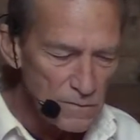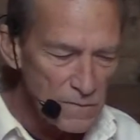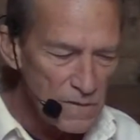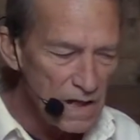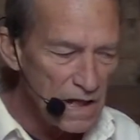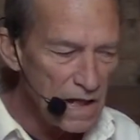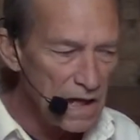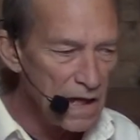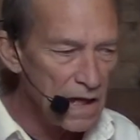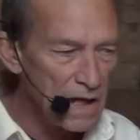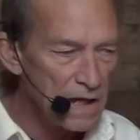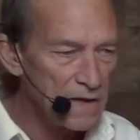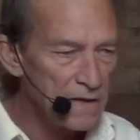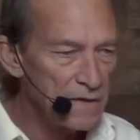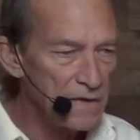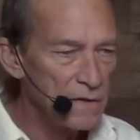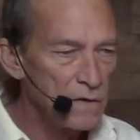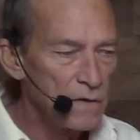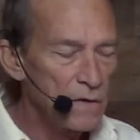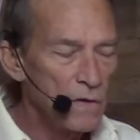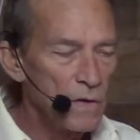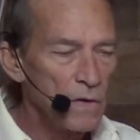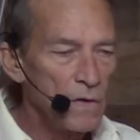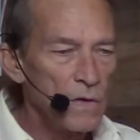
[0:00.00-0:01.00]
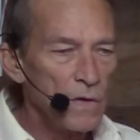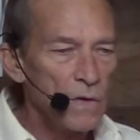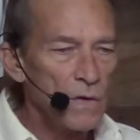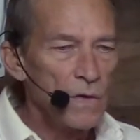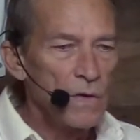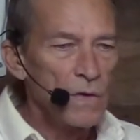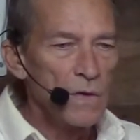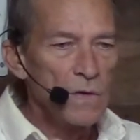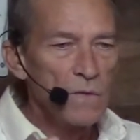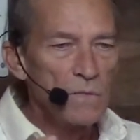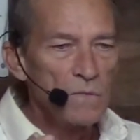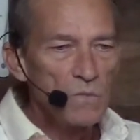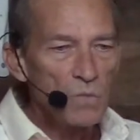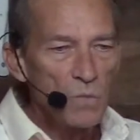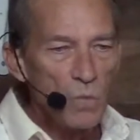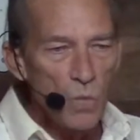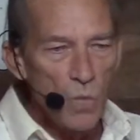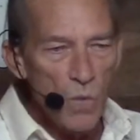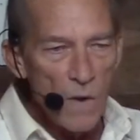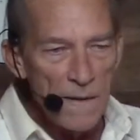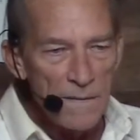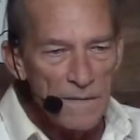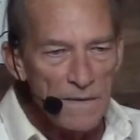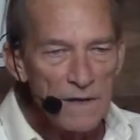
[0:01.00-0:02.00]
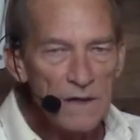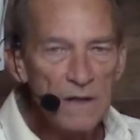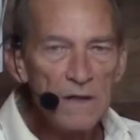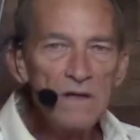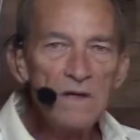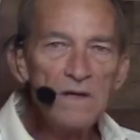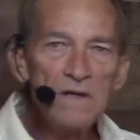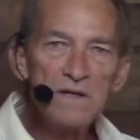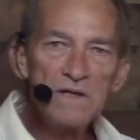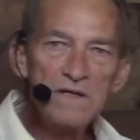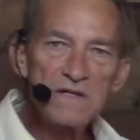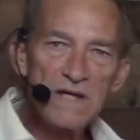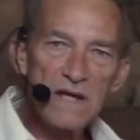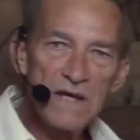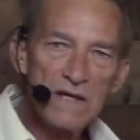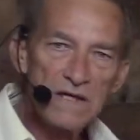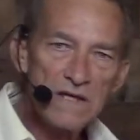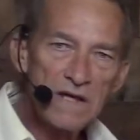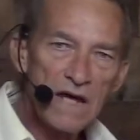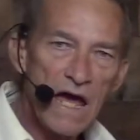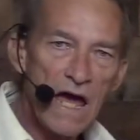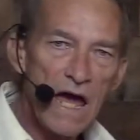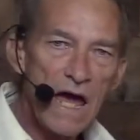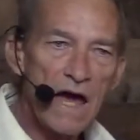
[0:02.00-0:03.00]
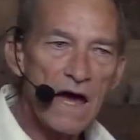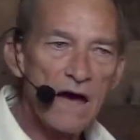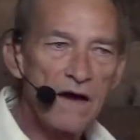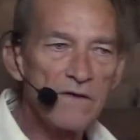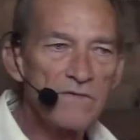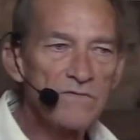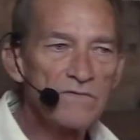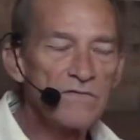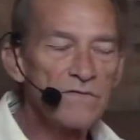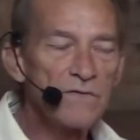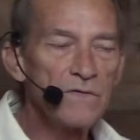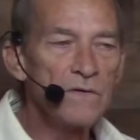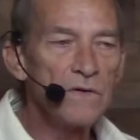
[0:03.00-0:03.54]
And women tend to have